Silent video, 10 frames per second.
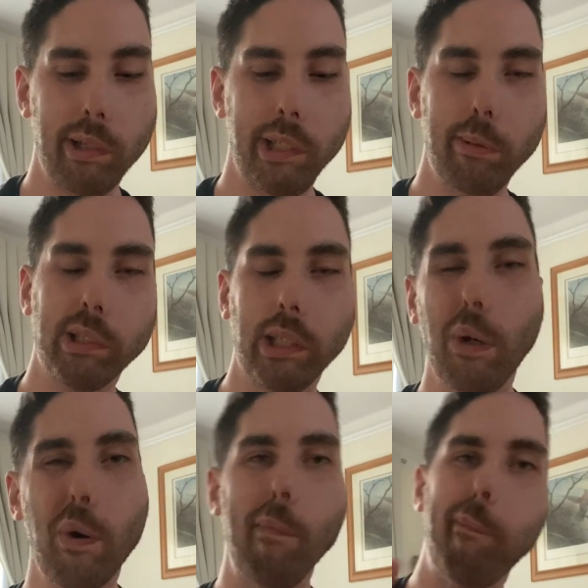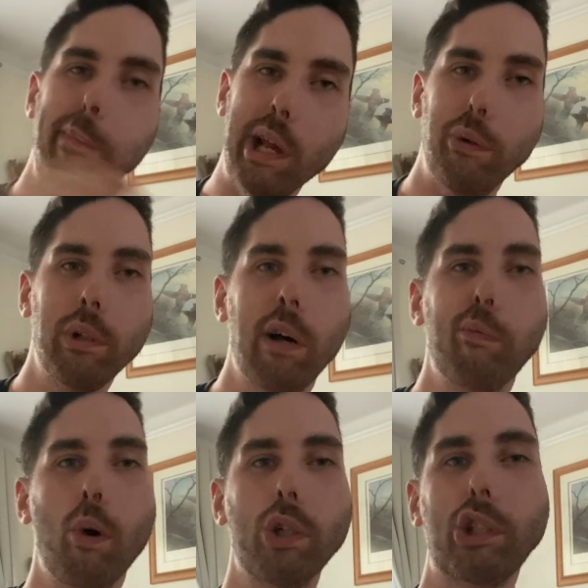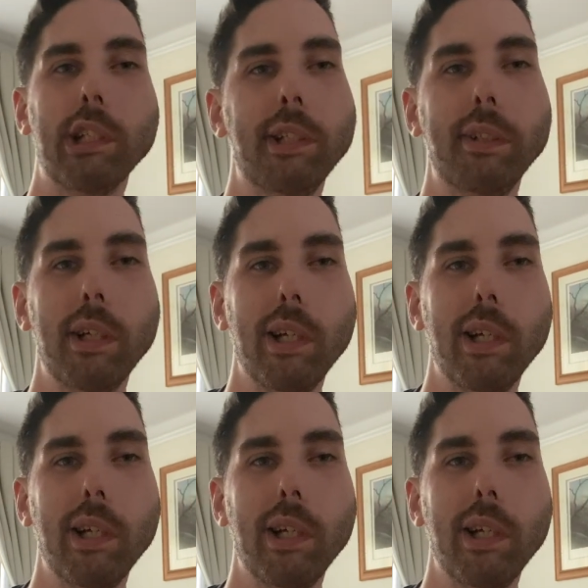and he was like, "Oh, I bet you love watching